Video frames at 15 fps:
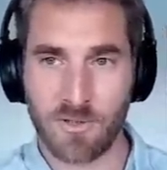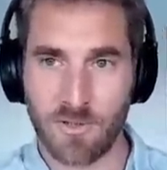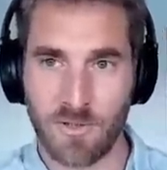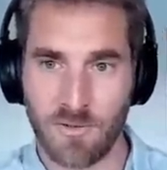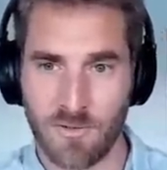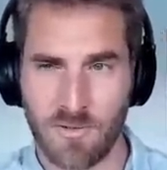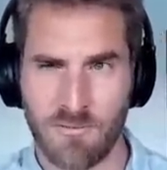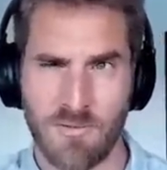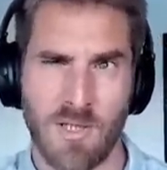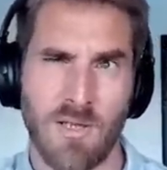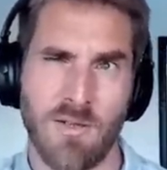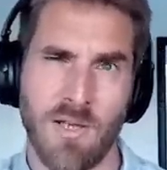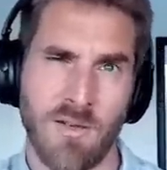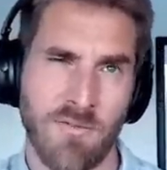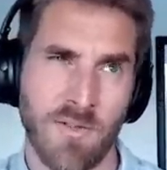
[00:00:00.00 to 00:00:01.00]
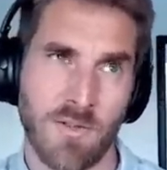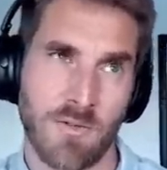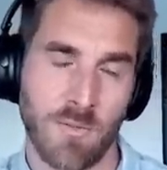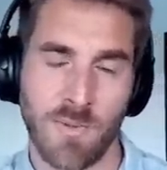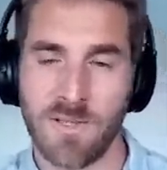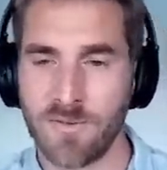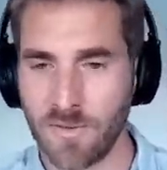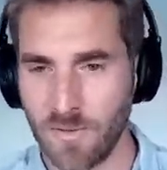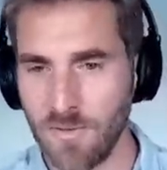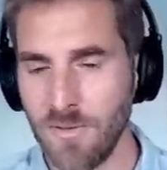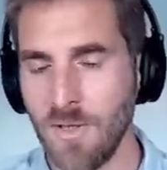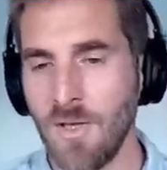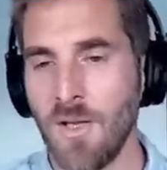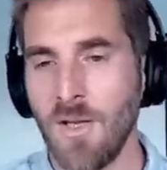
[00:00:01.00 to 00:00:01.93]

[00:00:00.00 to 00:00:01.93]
uh, I think, two weeks ago.